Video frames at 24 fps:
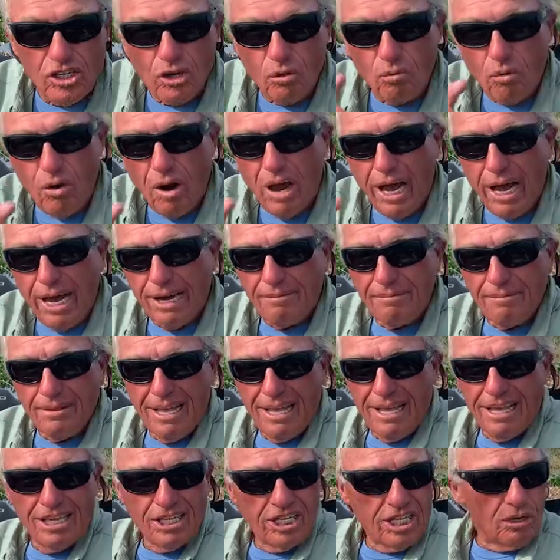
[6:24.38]
a rod.
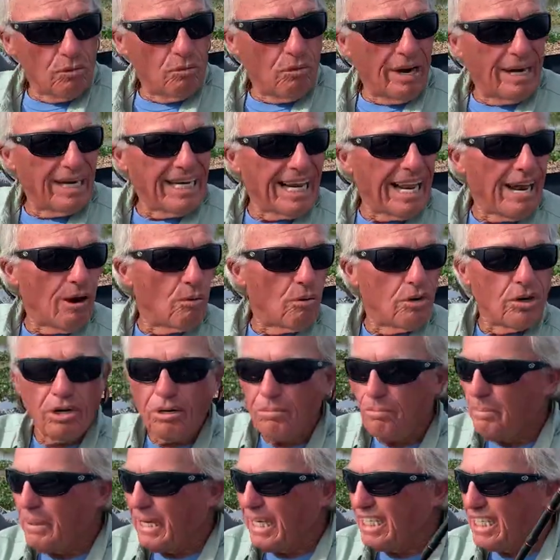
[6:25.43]
See, right now we're in a
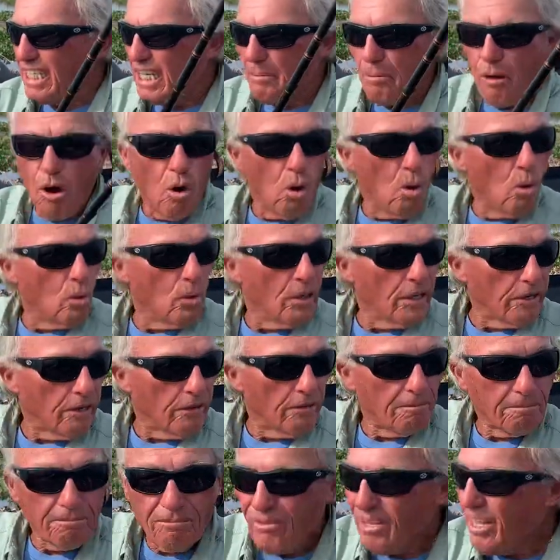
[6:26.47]
big deep hole
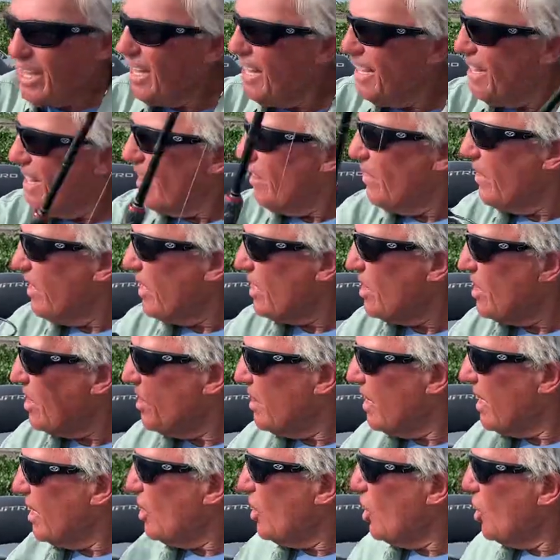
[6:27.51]
here. This
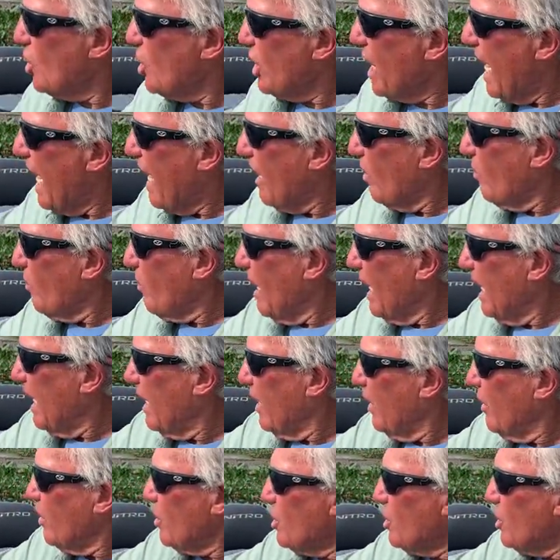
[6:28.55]
is shallow right here,